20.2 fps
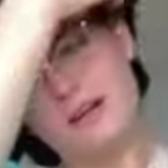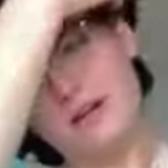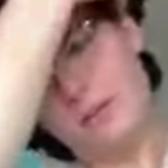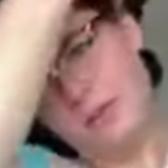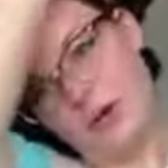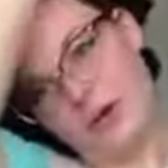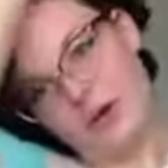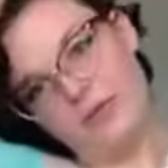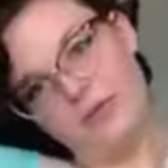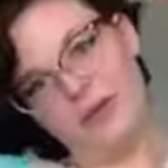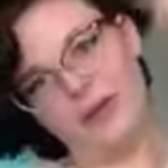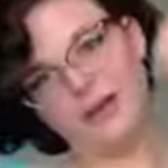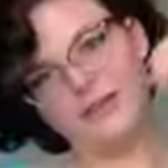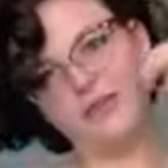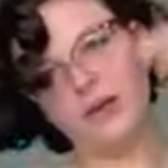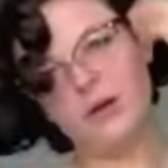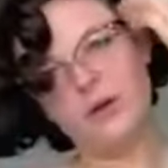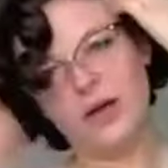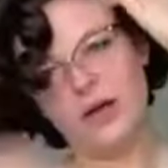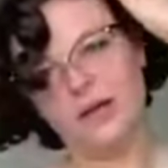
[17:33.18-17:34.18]
Perfect.
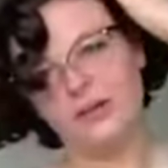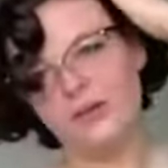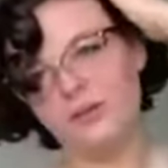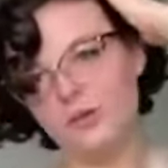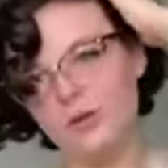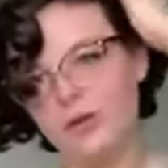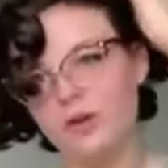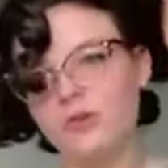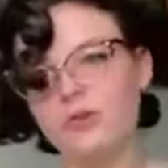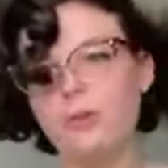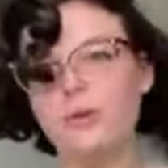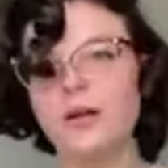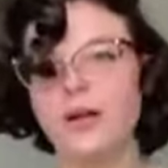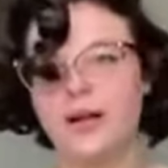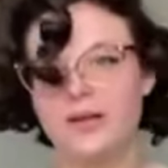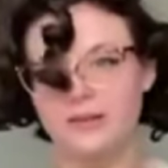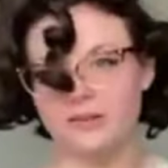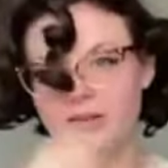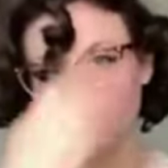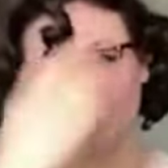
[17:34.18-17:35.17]
Okay, so here's what
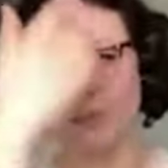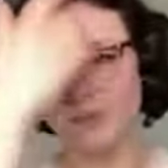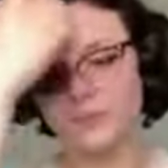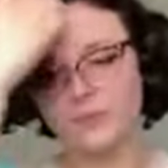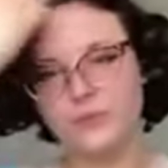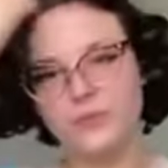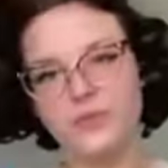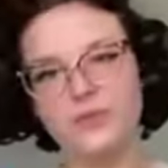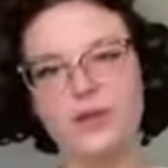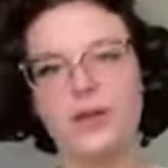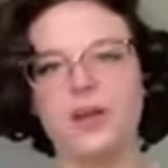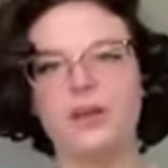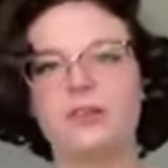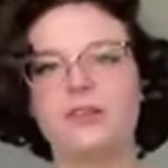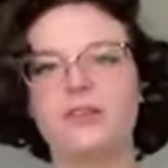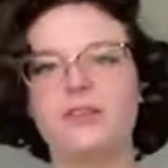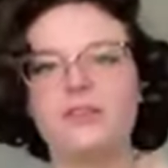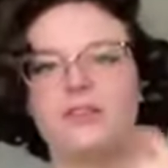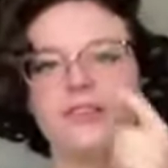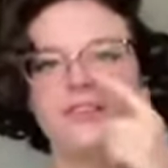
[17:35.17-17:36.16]
I do. And
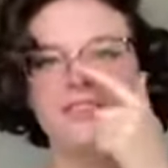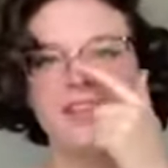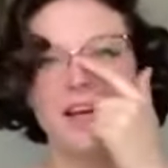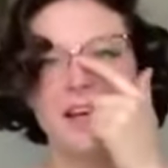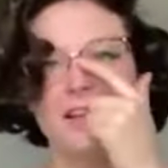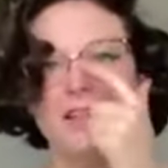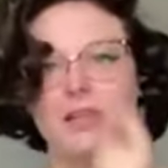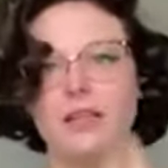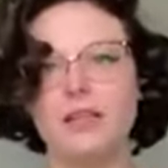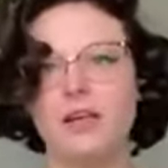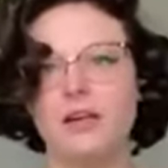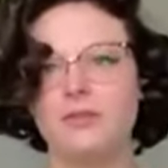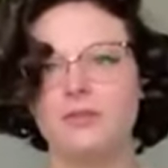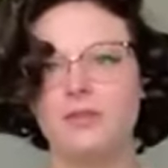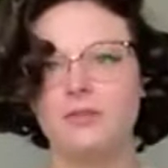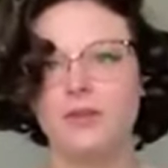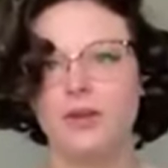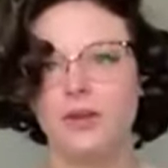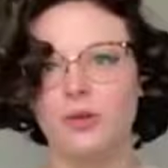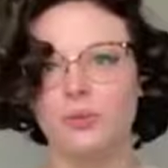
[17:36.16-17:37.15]
this is a technique I've
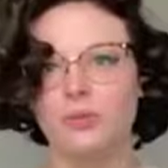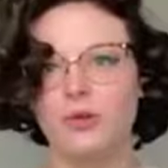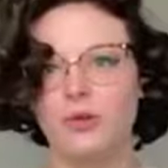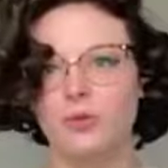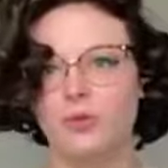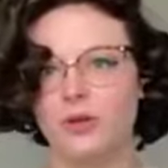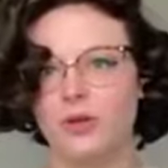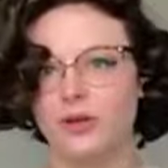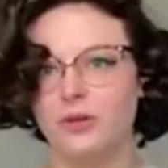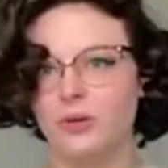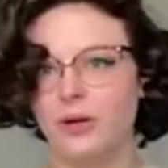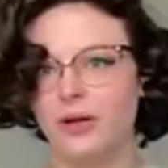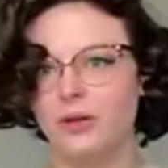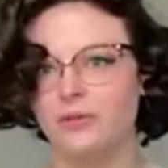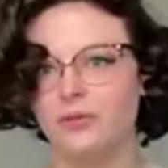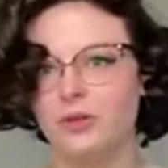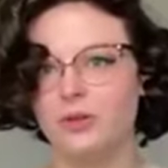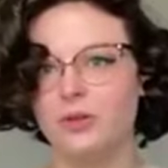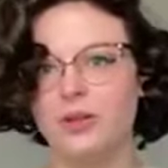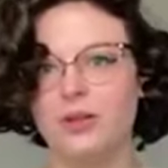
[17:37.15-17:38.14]
developed over quite a
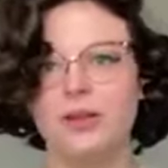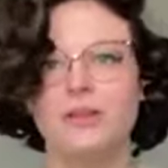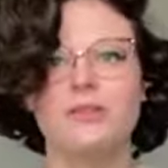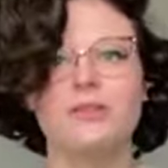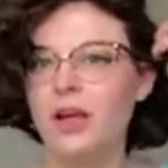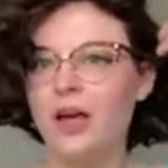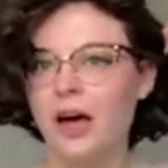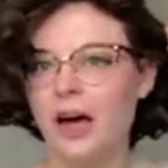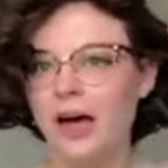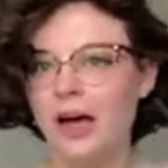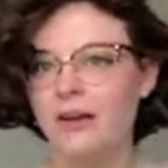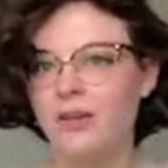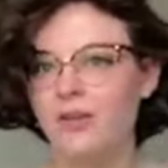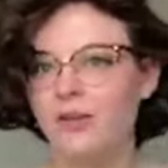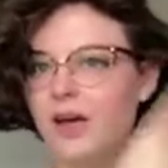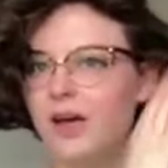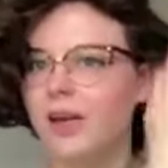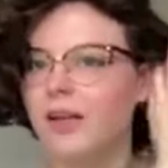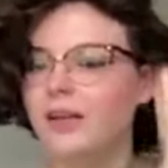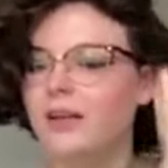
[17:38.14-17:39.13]
few years. I
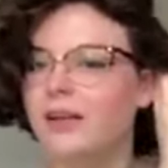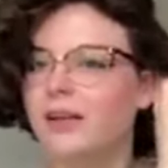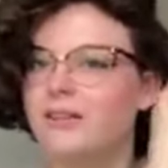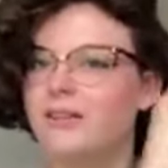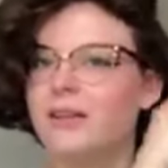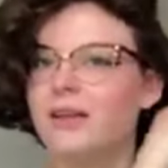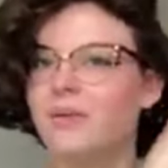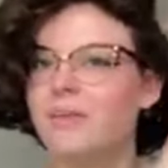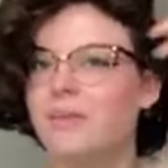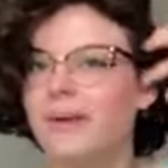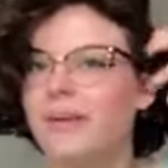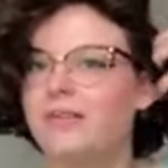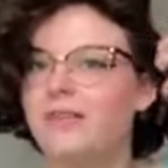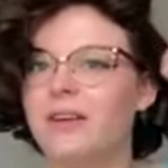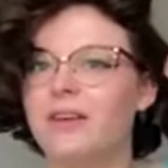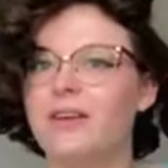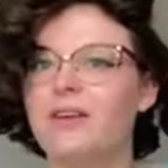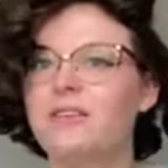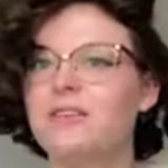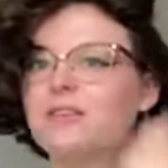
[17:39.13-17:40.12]
go ahead and I take my
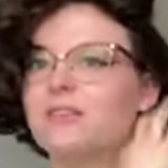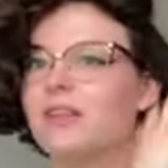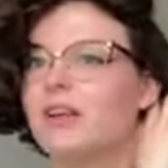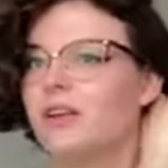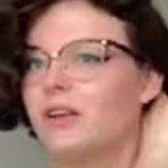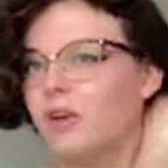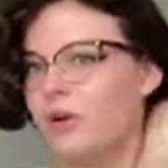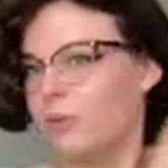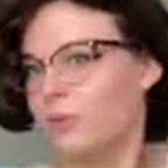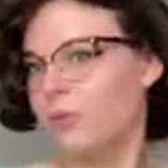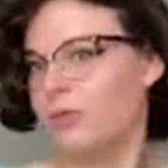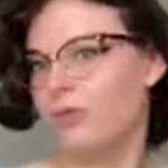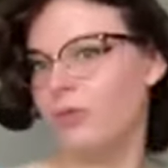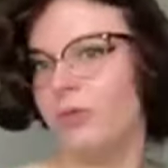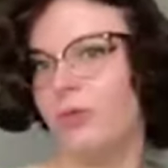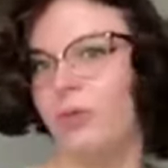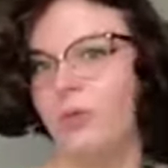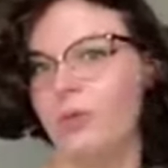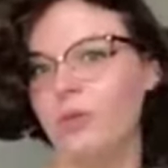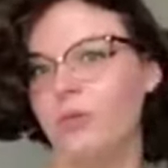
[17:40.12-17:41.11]
fingers and I comb
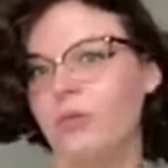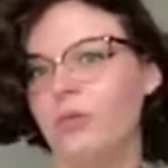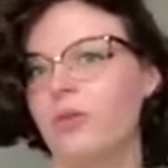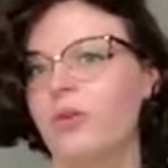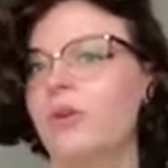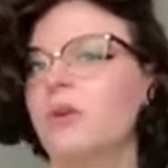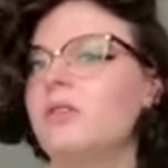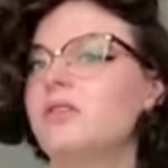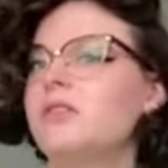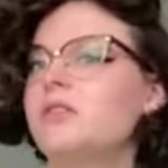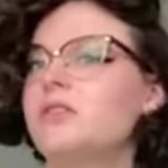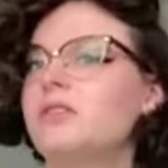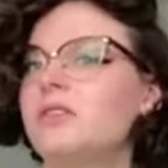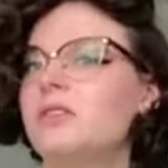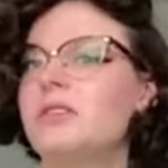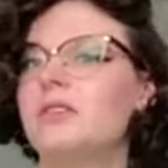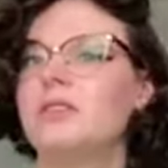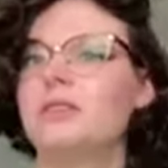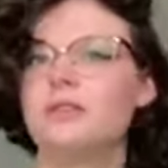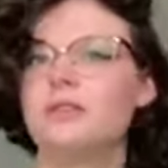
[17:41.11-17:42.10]
through first,